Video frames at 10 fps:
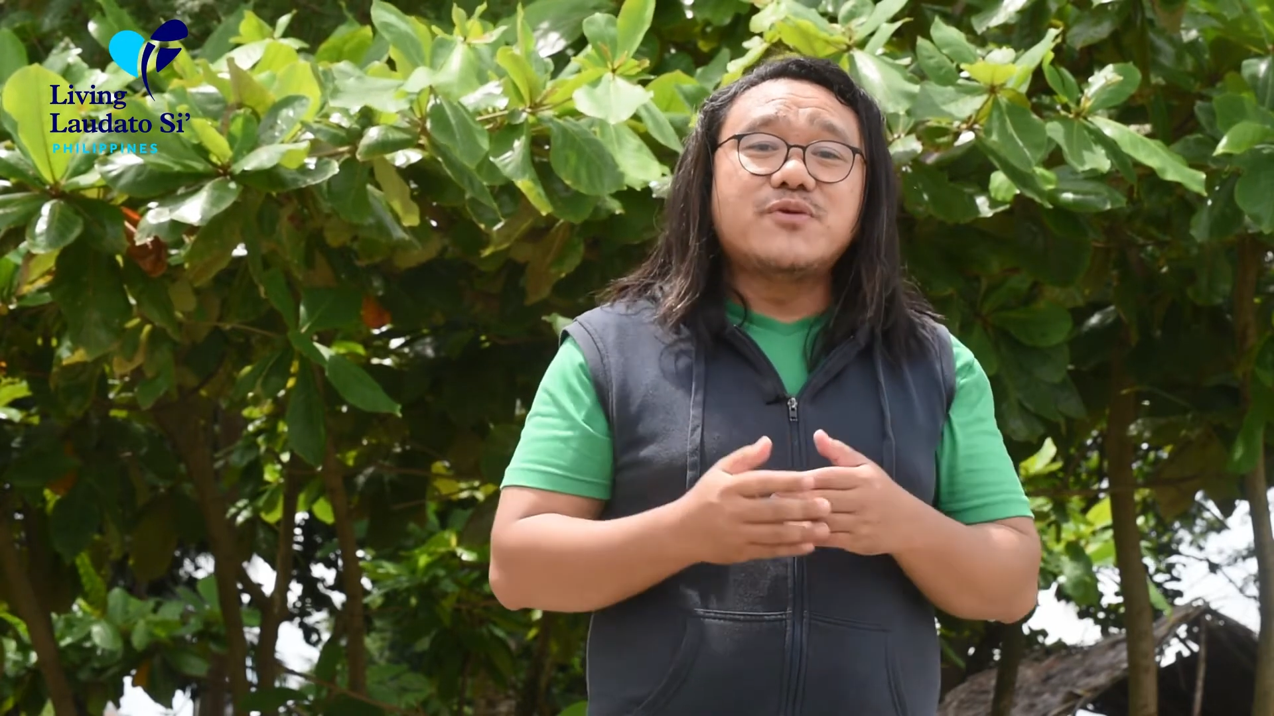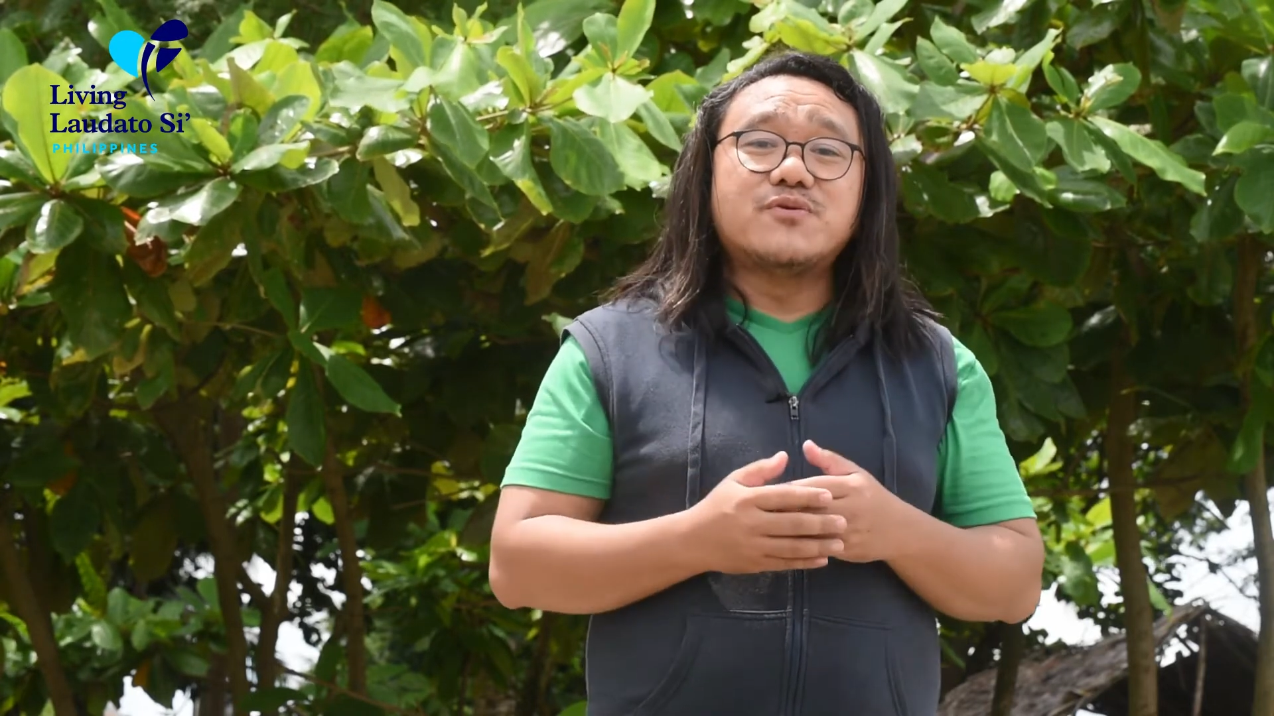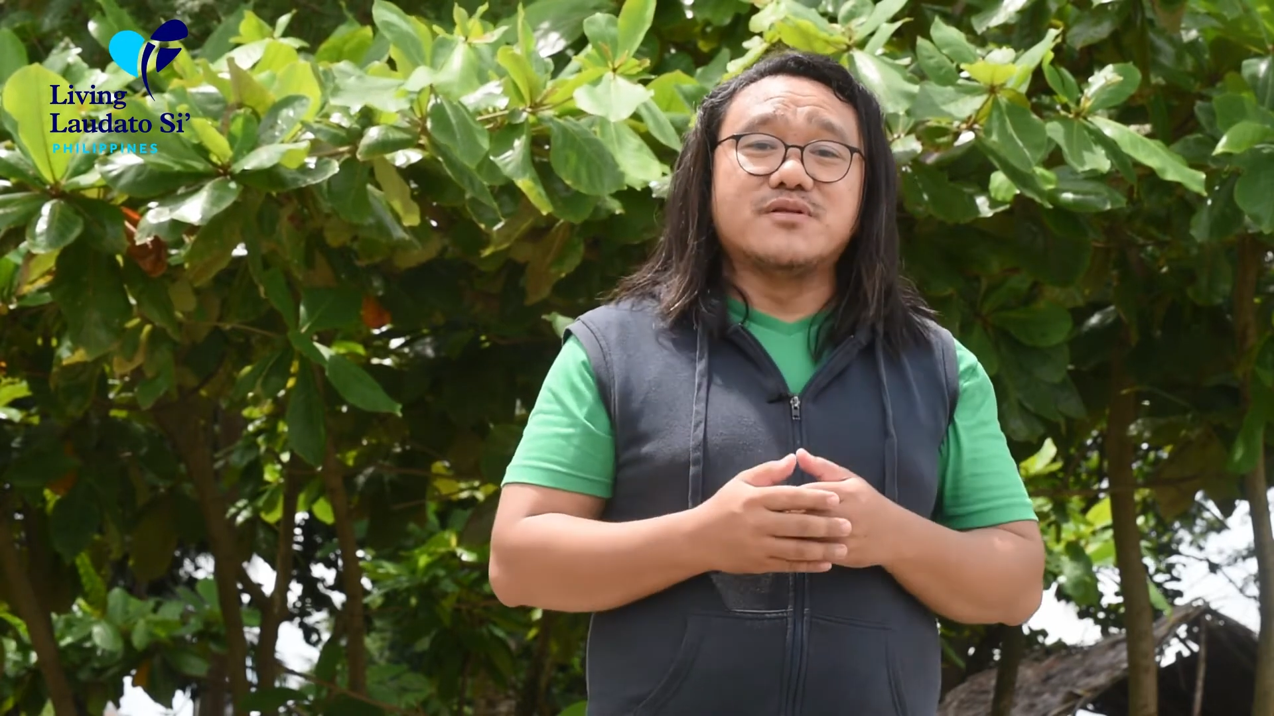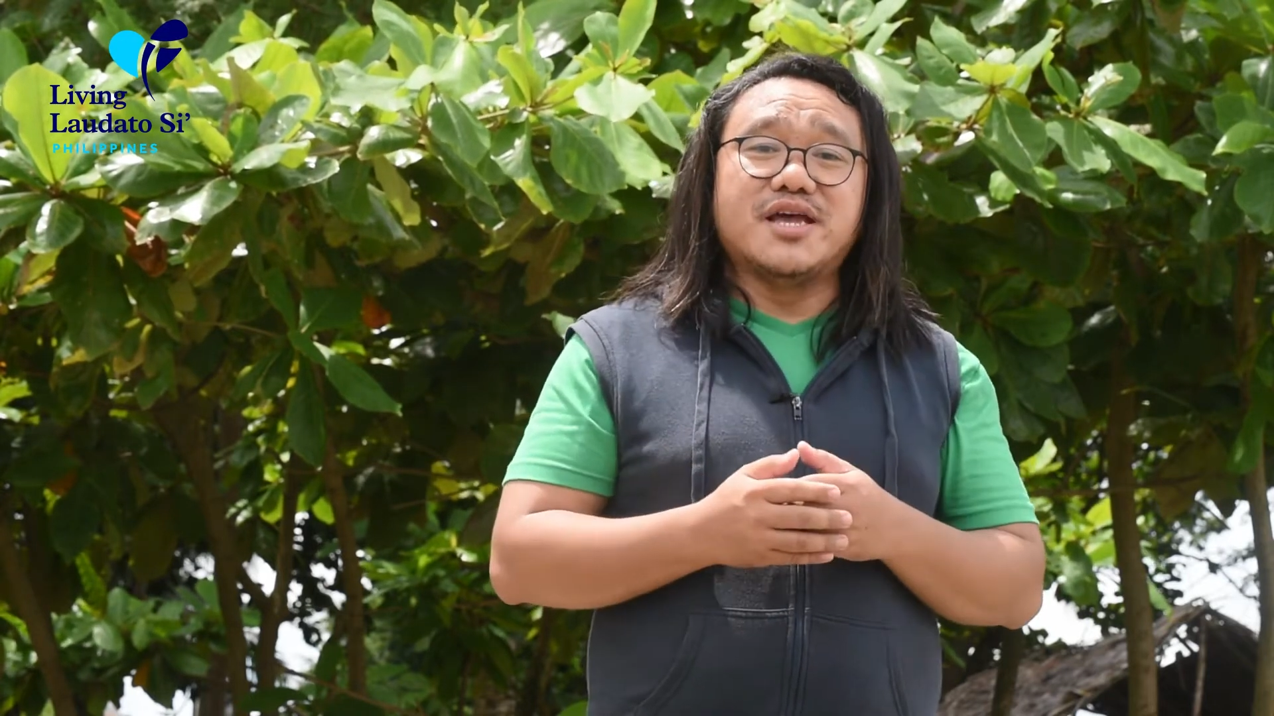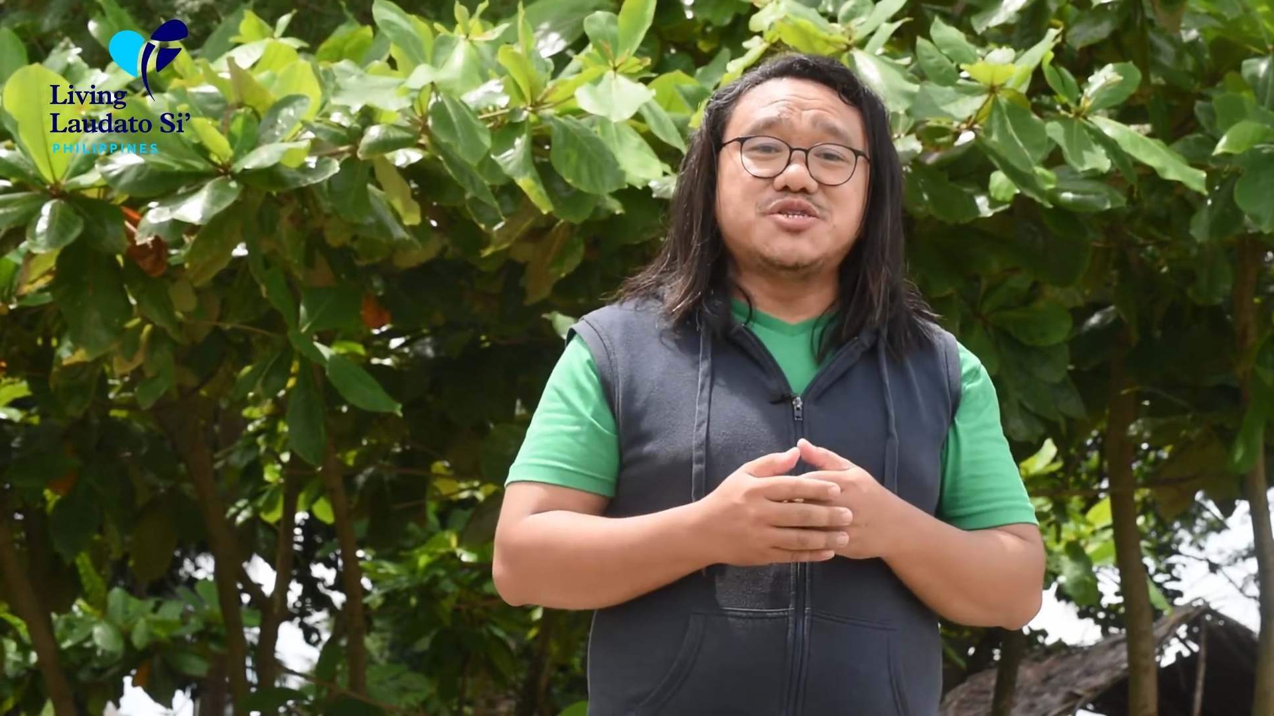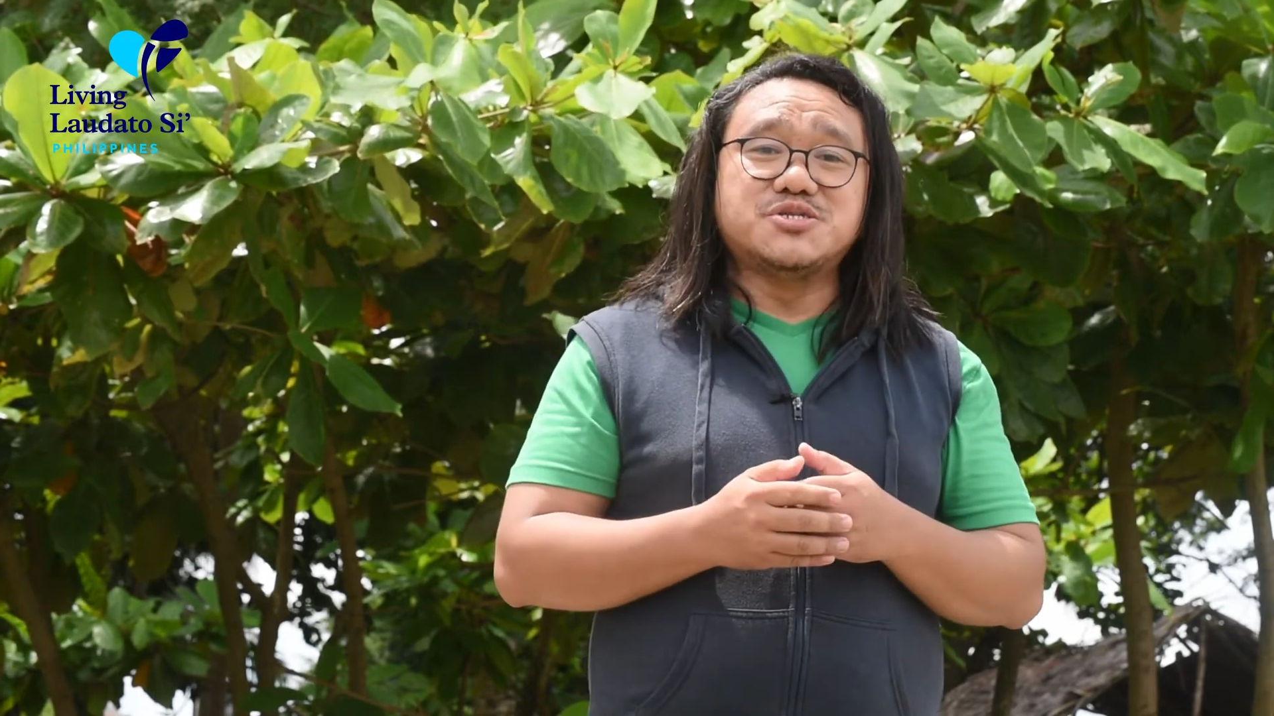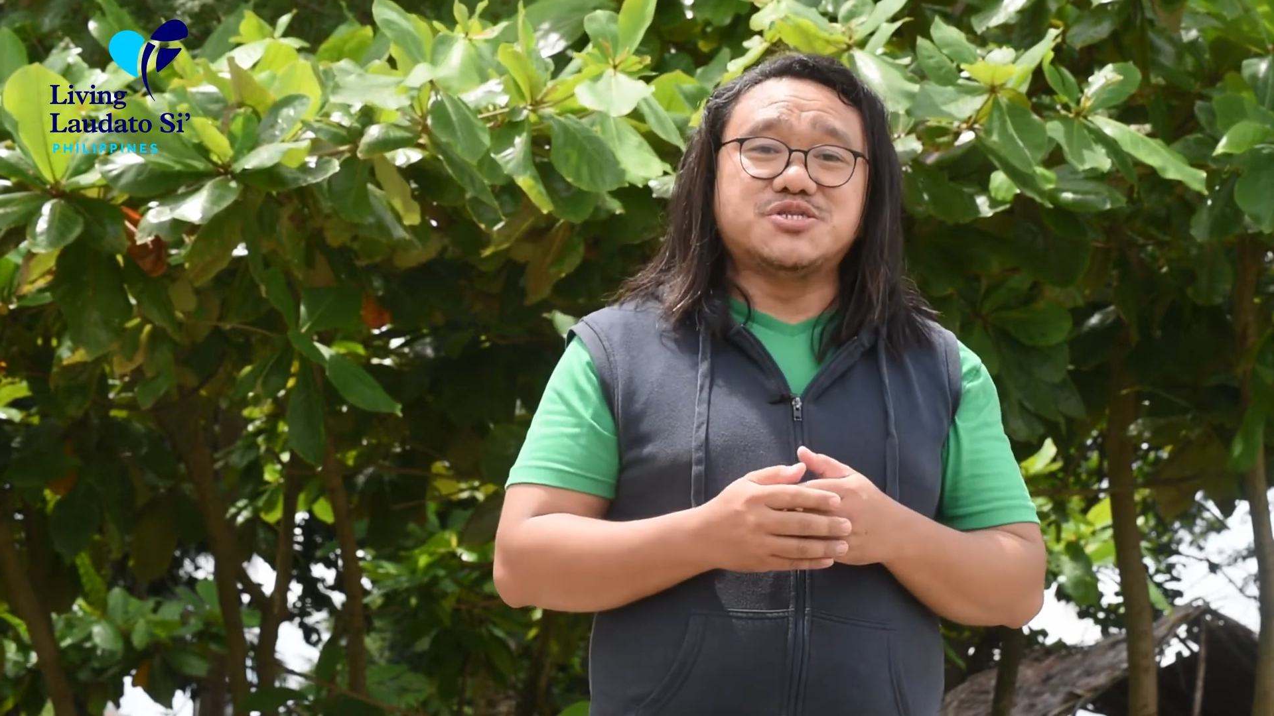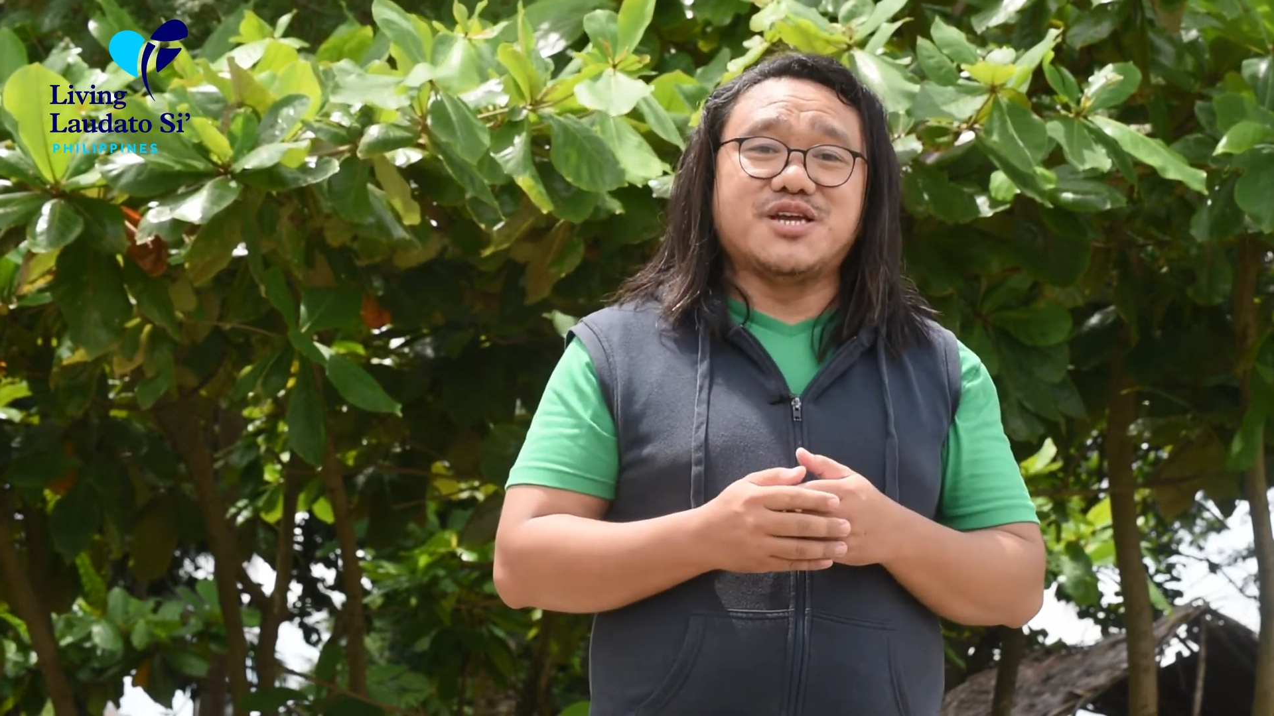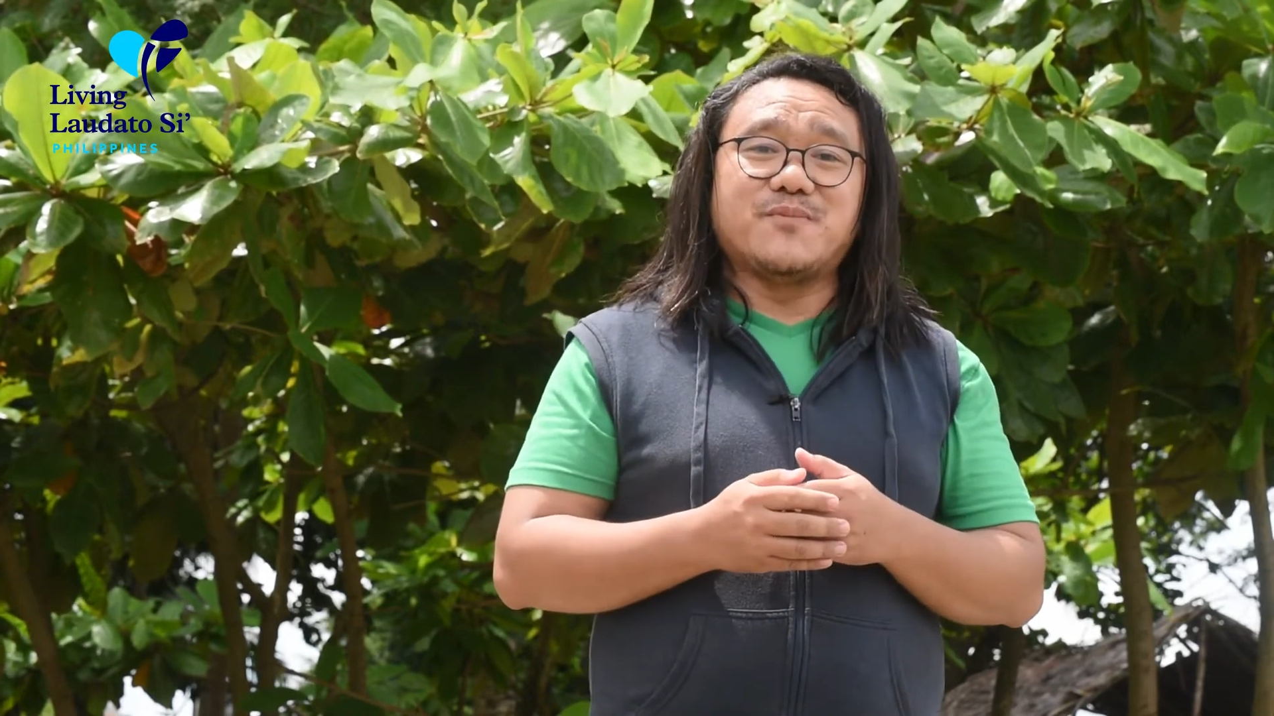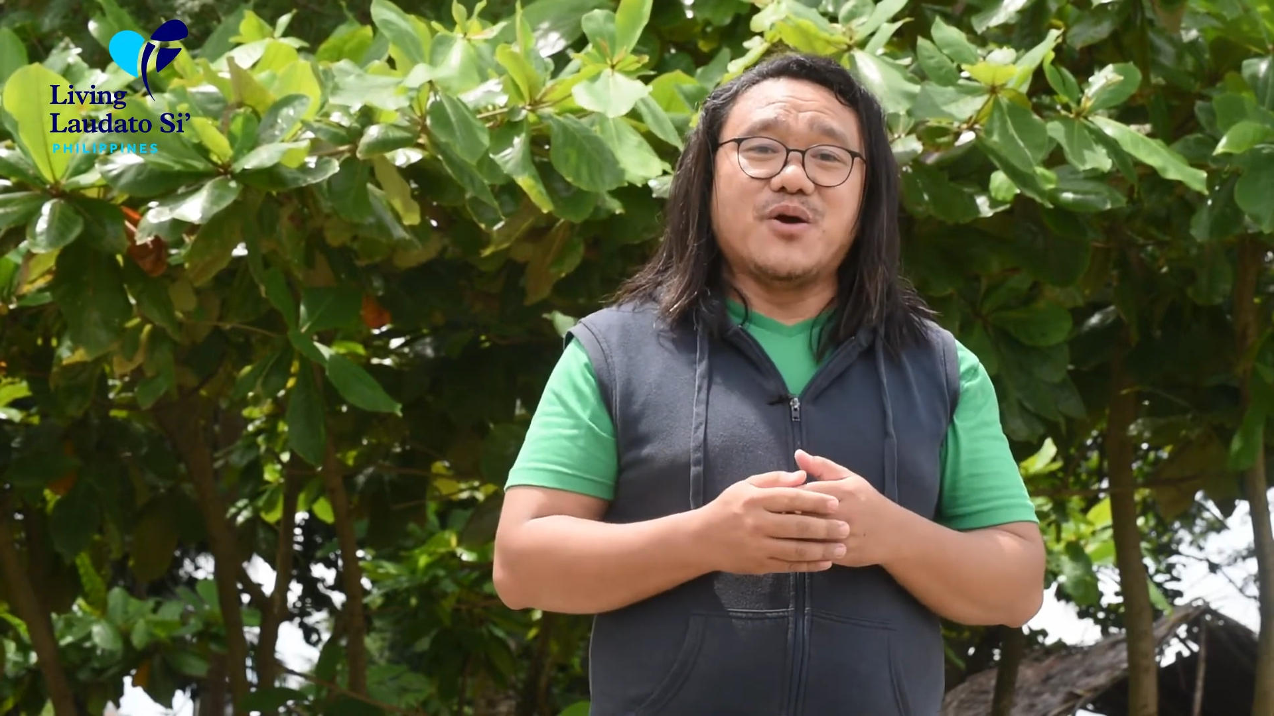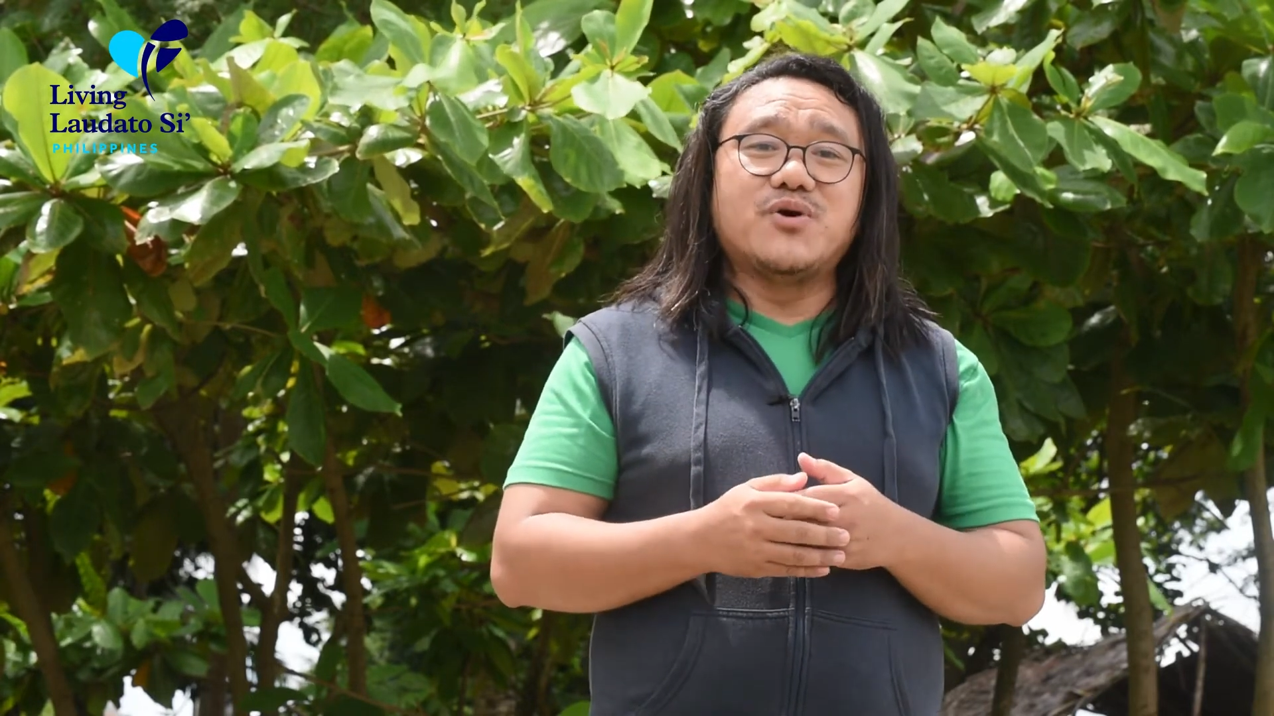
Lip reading: relationship